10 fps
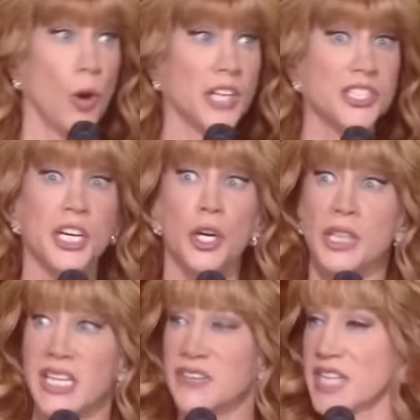watching
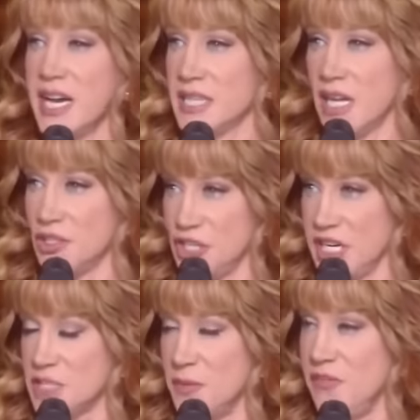her leave
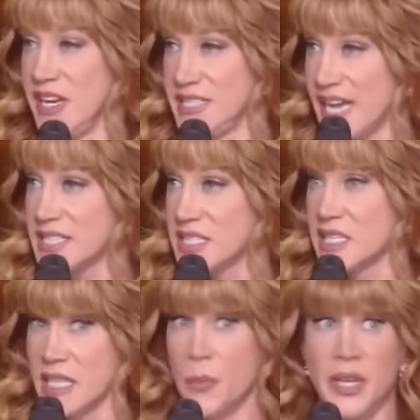Scientology has been
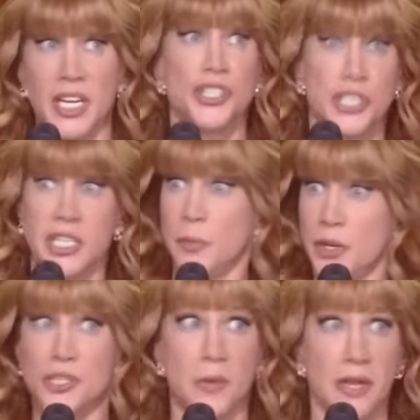fantastic because I'm thinking she's going to
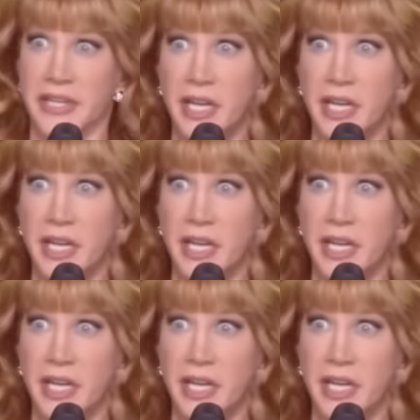punch them all in the